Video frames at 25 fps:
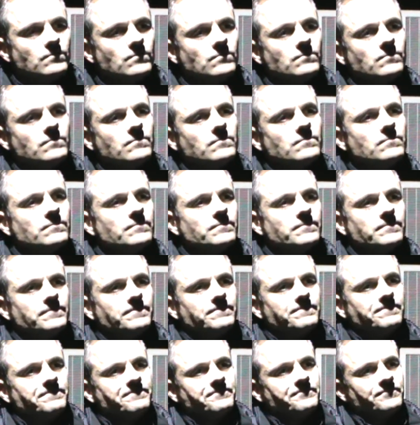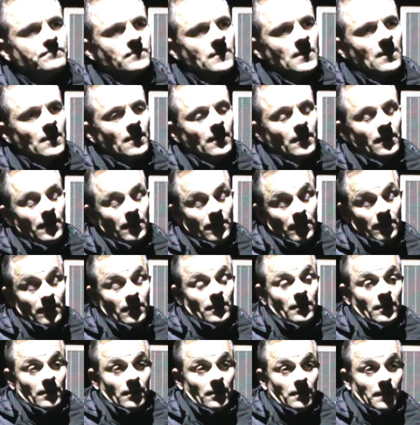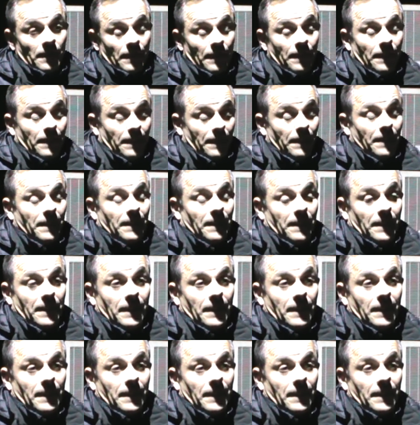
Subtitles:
was the quality of that wasn't at its best.